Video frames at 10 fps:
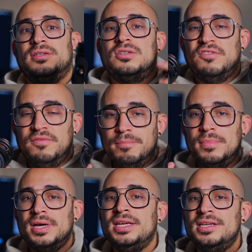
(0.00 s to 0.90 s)
So if
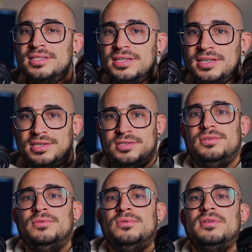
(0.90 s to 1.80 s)
money is an
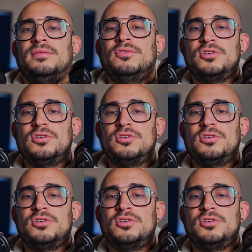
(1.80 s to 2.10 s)
issue, then for